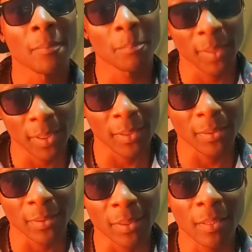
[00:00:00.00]

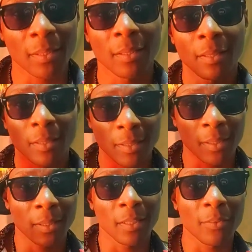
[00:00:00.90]
please
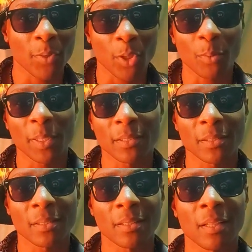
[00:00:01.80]
leave a comment